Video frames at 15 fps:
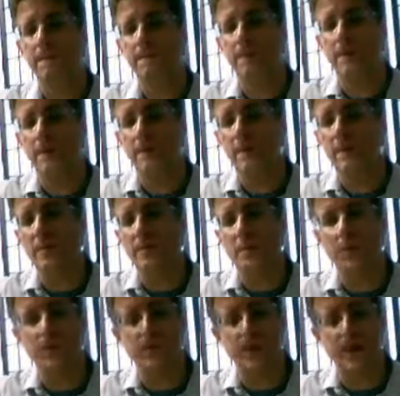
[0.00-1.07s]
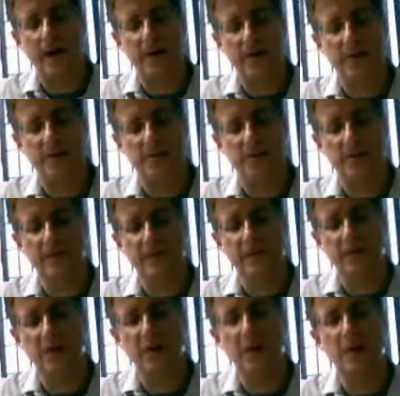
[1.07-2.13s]
and then we go 5 and 7
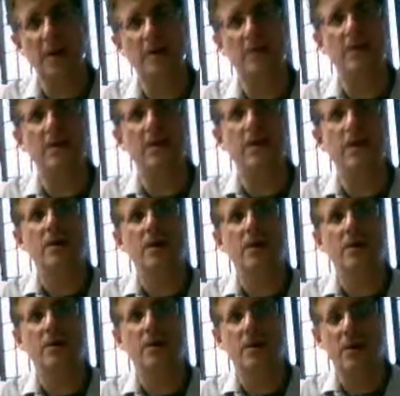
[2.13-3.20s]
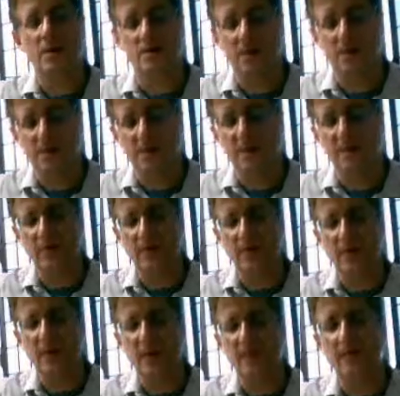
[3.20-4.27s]
for D, and 7
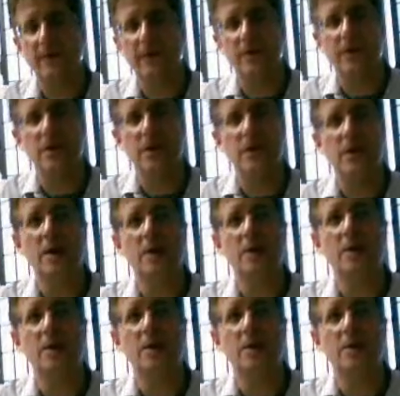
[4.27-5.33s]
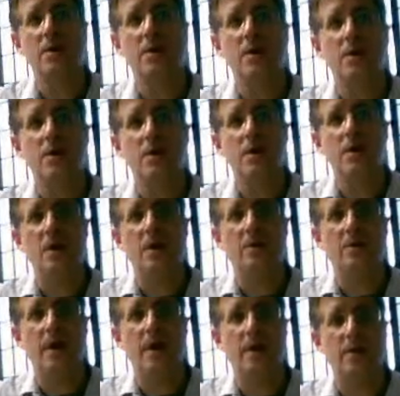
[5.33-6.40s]
and 9 for E, and
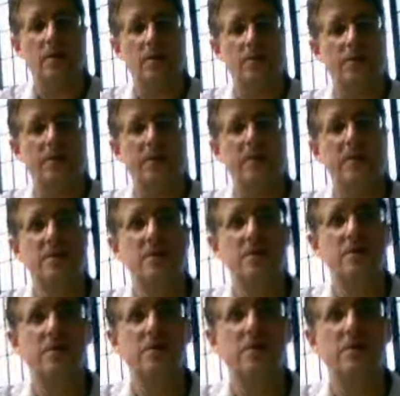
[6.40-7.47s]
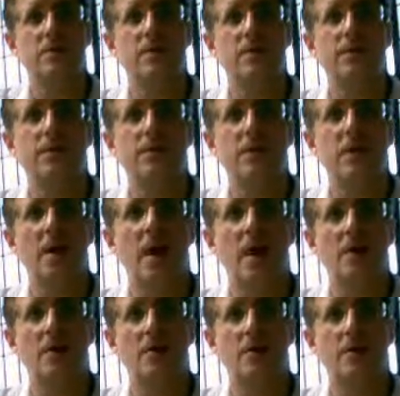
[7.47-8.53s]
back to open and 2 for the A
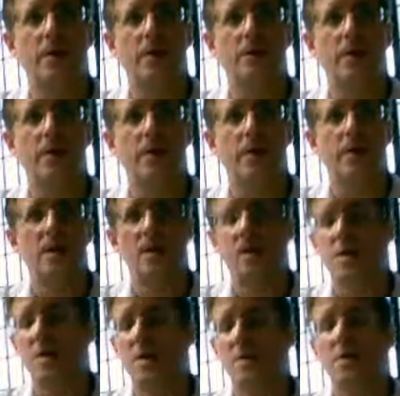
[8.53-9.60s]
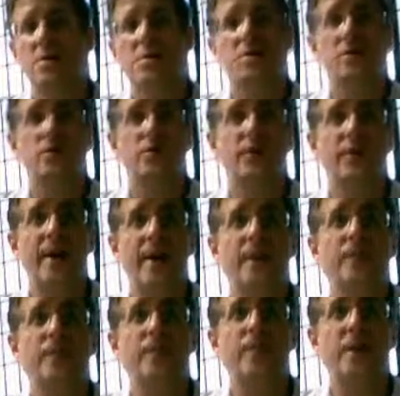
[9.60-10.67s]
chord. So that
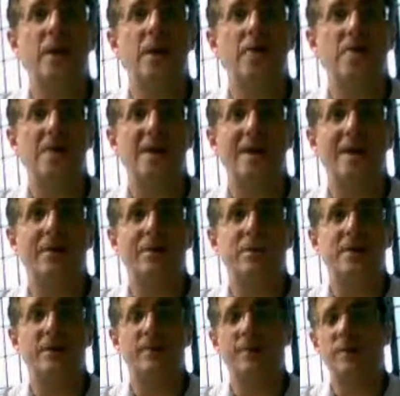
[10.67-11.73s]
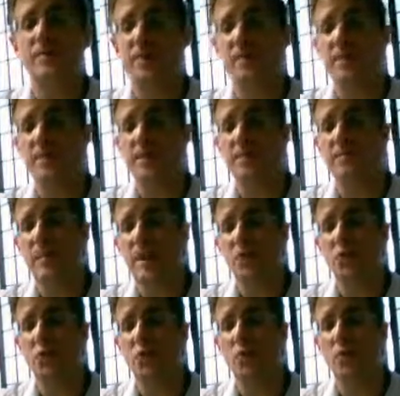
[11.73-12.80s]
will be our sounds that we'll be playing
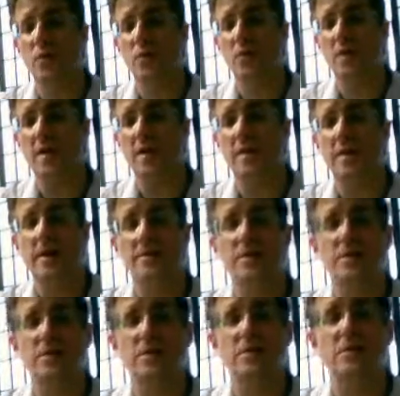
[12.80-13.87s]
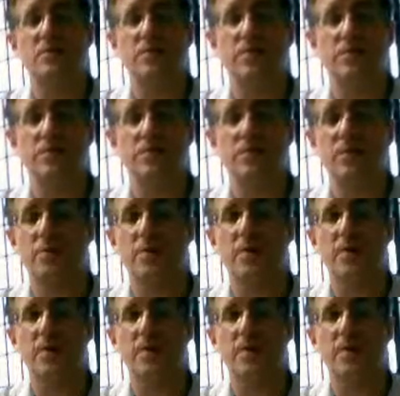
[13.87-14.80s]
major chords on strings 1 through 3.